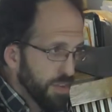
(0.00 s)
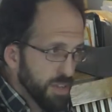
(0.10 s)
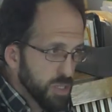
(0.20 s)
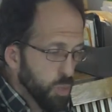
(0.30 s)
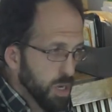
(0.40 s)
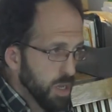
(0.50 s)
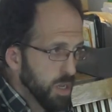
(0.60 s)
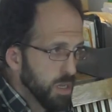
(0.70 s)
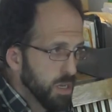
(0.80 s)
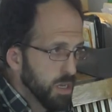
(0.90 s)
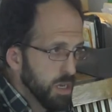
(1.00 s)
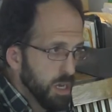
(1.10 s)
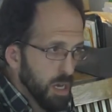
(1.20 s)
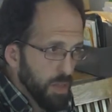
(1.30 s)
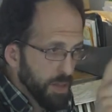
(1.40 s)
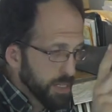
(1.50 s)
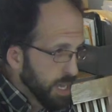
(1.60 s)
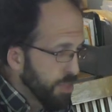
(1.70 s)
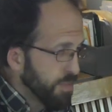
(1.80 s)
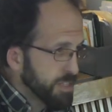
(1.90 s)
of his will, the
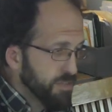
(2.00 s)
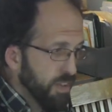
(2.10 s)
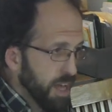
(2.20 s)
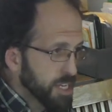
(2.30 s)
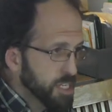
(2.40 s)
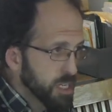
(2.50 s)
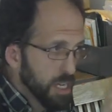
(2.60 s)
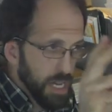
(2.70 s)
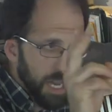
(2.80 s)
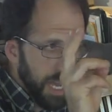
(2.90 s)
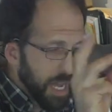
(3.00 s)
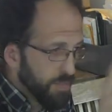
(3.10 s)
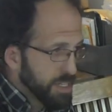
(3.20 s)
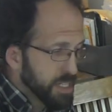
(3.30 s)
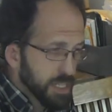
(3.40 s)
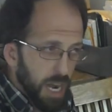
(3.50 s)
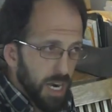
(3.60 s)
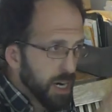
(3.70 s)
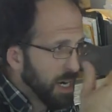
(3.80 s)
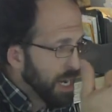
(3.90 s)
death of his flesh, every
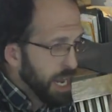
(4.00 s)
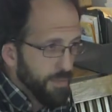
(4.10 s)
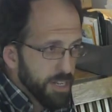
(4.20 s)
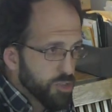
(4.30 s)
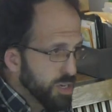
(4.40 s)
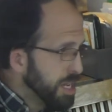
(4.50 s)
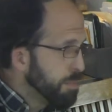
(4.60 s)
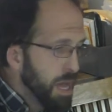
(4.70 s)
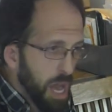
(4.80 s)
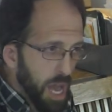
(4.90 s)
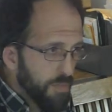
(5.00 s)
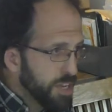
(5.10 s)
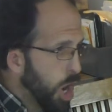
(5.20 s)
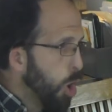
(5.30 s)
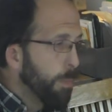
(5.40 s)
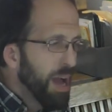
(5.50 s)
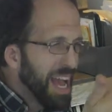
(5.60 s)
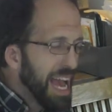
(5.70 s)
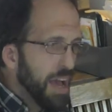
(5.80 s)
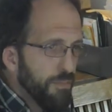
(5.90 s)
desire, every dream, every hope,
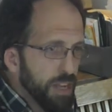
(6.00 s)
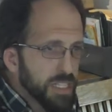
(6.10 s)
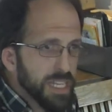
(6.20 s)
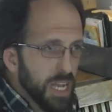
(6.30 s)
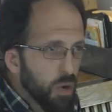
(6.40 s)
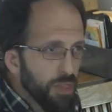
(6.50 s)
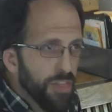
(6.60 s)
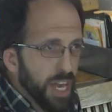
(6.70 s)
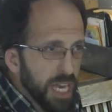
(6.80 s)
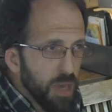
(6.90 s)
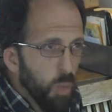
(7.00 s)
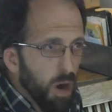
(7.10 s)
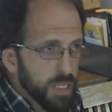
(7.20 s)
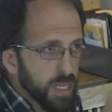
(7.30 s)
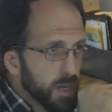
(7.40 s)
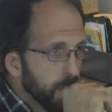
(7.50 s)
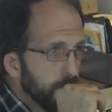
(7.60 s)
every single thing he wanted.